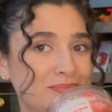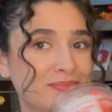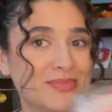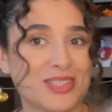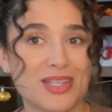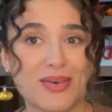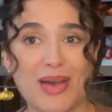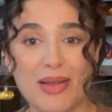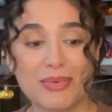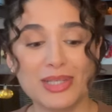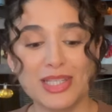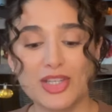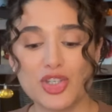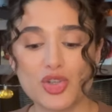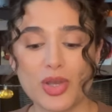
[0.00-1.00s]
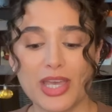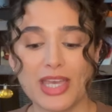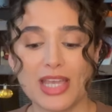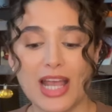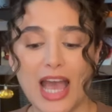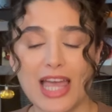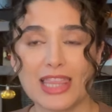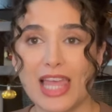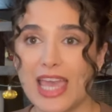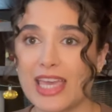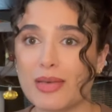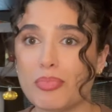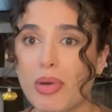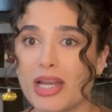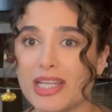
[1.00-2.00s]
So I really enjoy it. I like
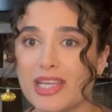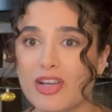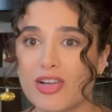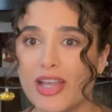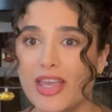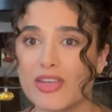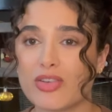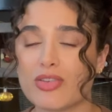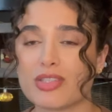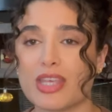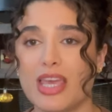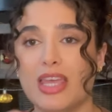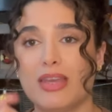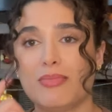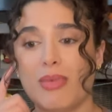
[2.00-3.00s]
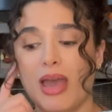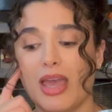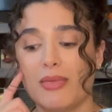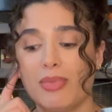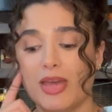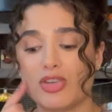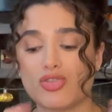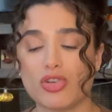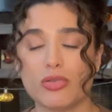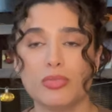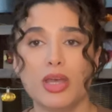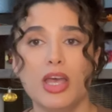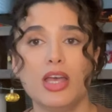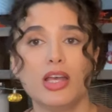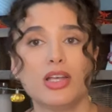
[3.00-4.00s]
body care candles in my bedroom.
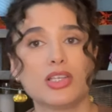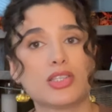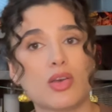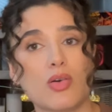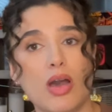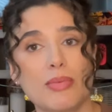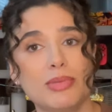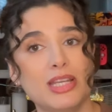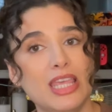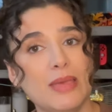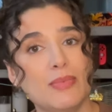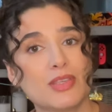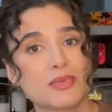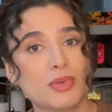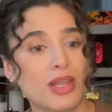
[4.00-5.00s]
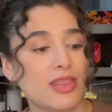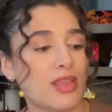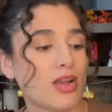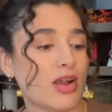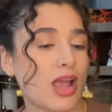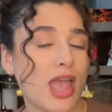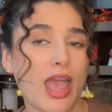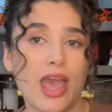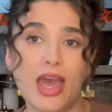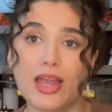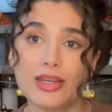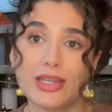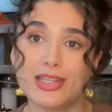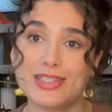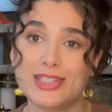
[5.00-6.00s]
So I'm gonna keep this one in there and
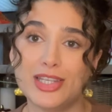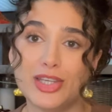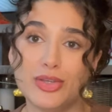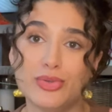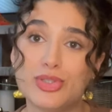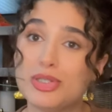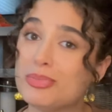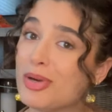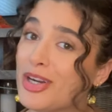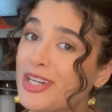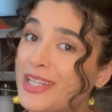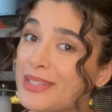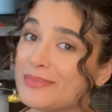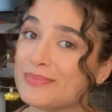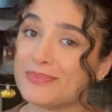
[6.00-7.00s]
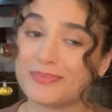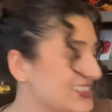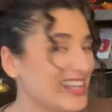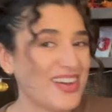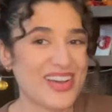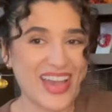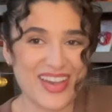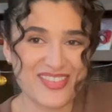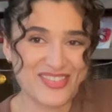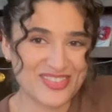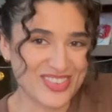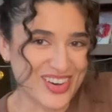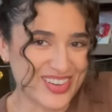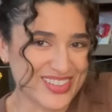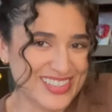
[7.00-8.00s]
continue to burn it. Okay, fall